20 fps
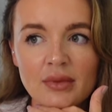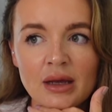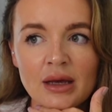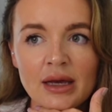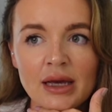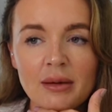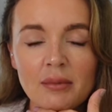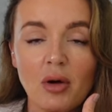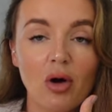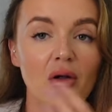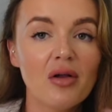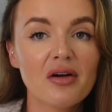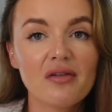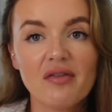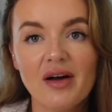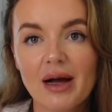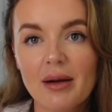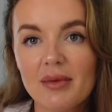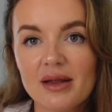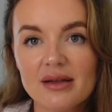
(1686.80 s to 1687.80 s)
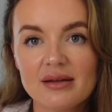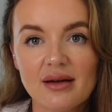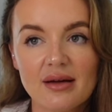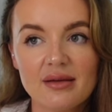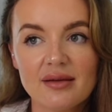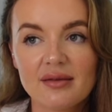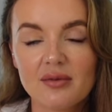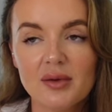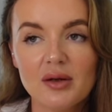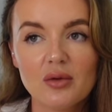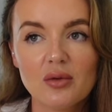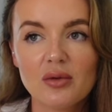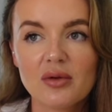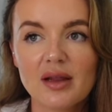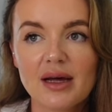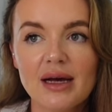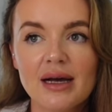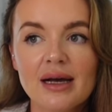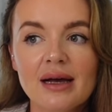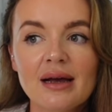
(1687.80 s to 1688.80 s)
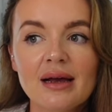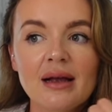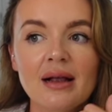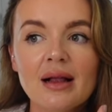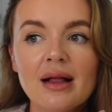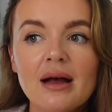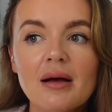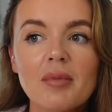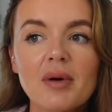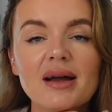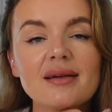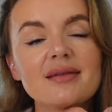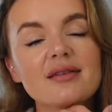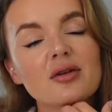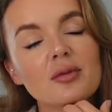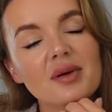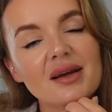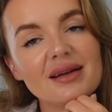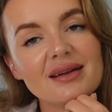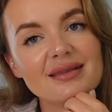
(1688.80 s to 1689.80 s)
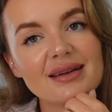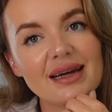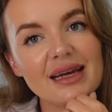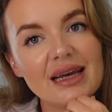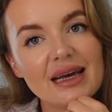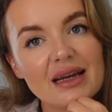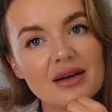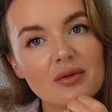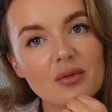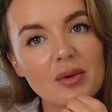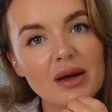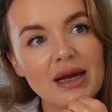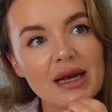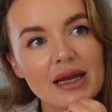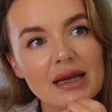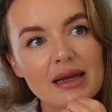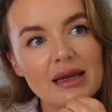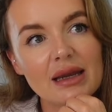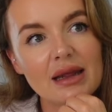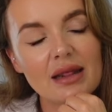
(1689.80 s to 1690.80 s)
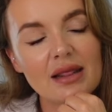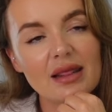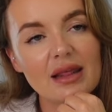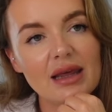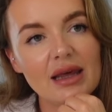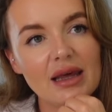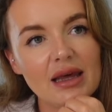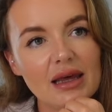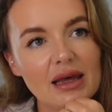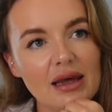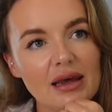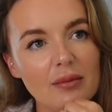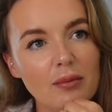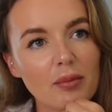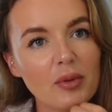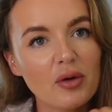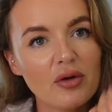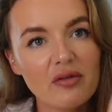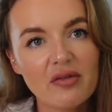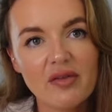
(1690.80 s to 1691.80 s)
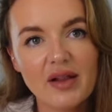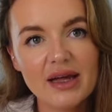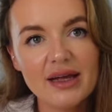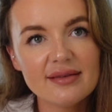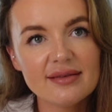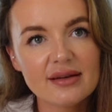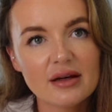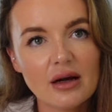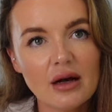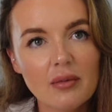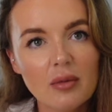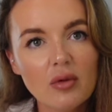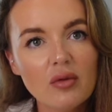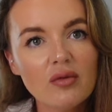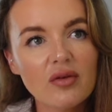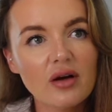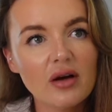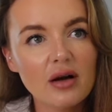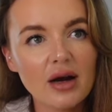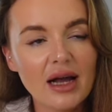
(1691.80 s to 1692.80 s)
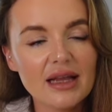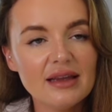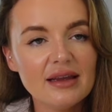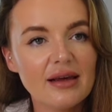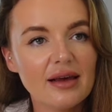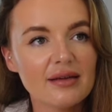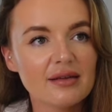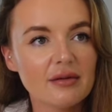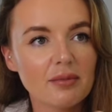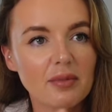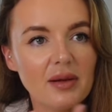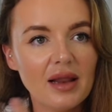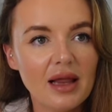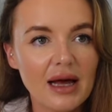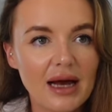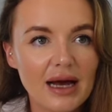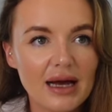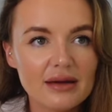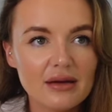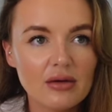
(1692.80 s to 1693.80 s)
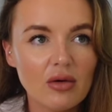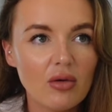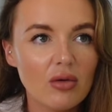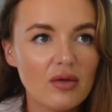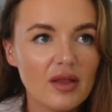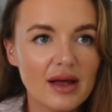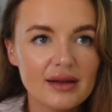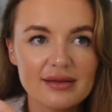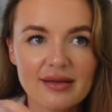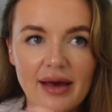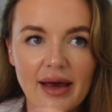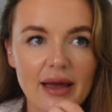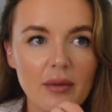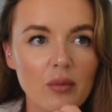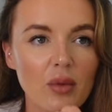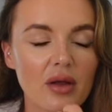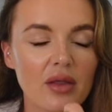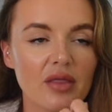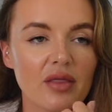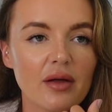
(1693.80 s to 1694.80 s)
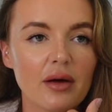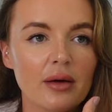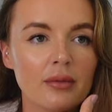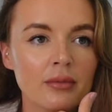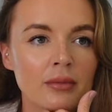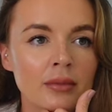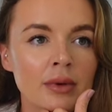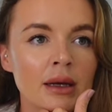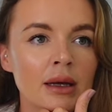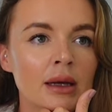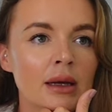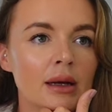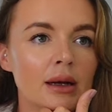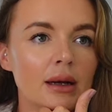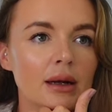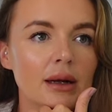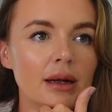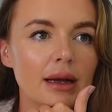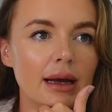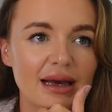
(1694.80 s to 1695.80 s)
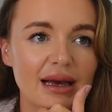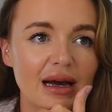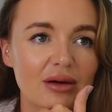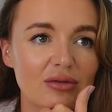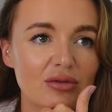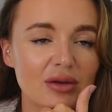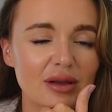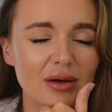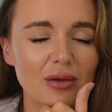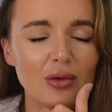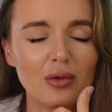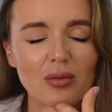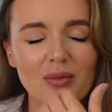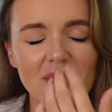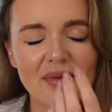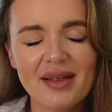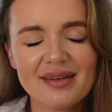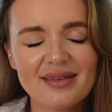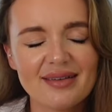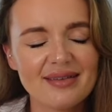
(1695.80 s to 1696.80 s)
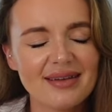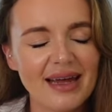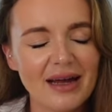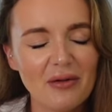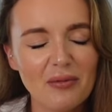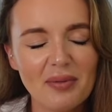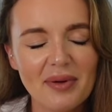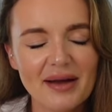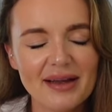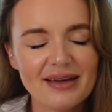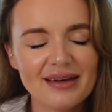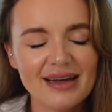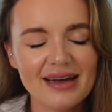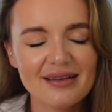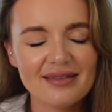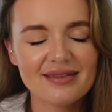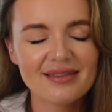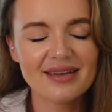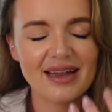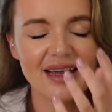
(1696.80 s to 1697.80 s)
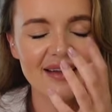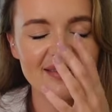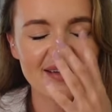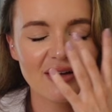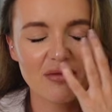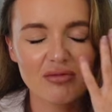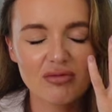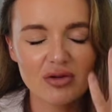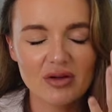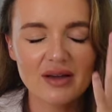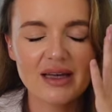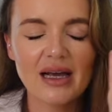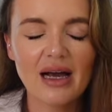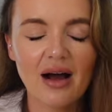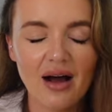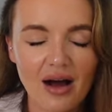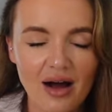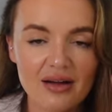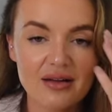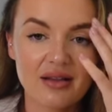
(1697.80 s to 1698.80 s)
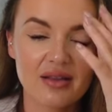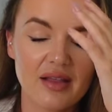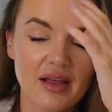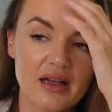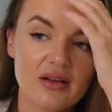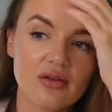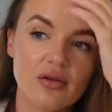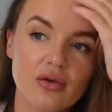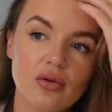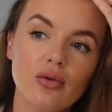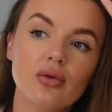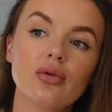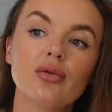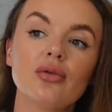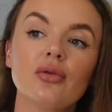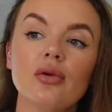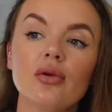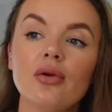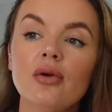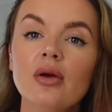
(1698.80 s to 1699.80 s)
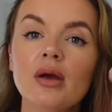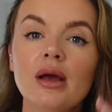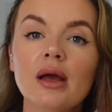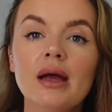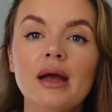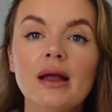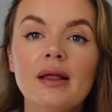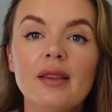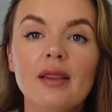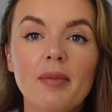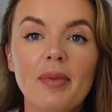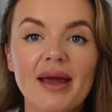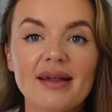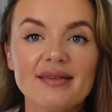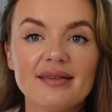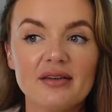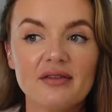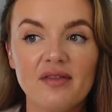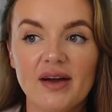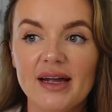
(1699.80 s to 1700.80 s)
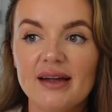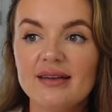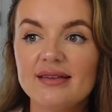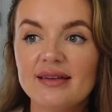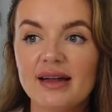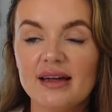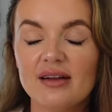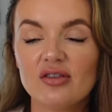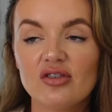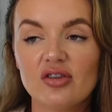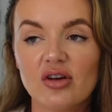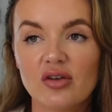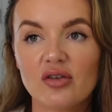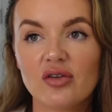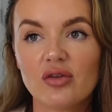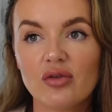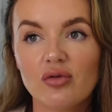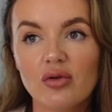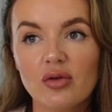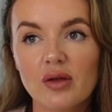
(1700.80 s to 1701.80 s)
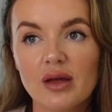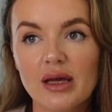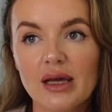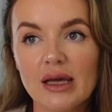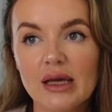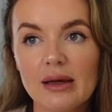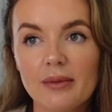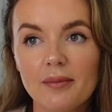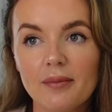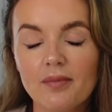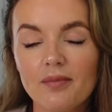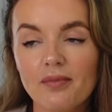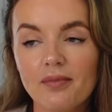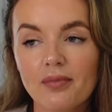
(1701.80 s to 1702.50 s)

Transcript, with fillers: Um, all our family does, we know that. But it's super exciting when they book flights to come over and you get to plan all that time with them. I really hope this is helping. It's, it's a really hard thing to go through. The best advice is just to really